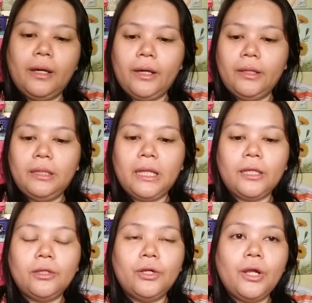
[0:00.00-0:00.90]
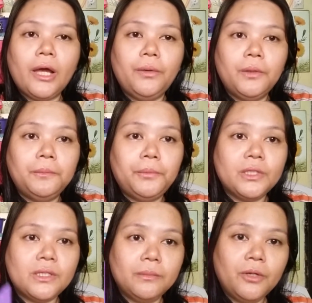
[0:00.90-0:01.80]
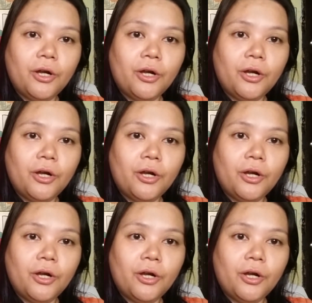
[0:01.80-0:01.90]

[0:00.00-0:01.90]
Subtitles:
and later I will put some